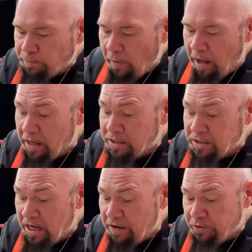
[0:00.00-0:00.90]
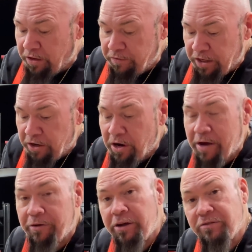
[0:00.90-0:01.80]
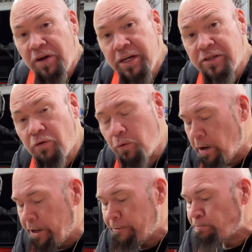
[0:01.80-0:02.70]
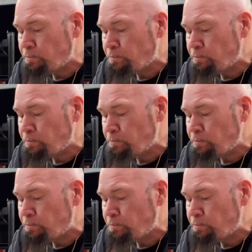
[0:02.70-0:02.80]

I gotta say, after living here out in Las Vegas for a while,